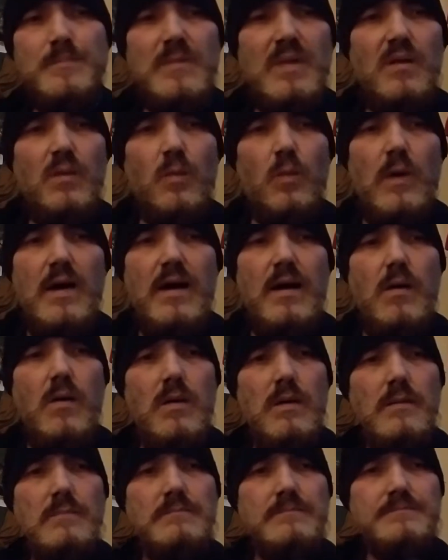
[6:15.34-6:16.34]
Wow.
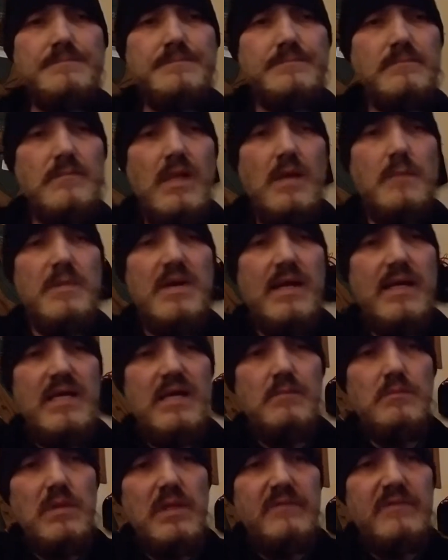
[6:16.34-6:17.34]
I mean, I
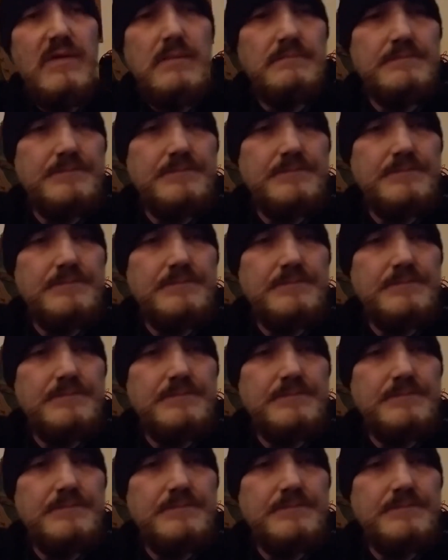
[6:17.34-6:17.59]
can't believe it.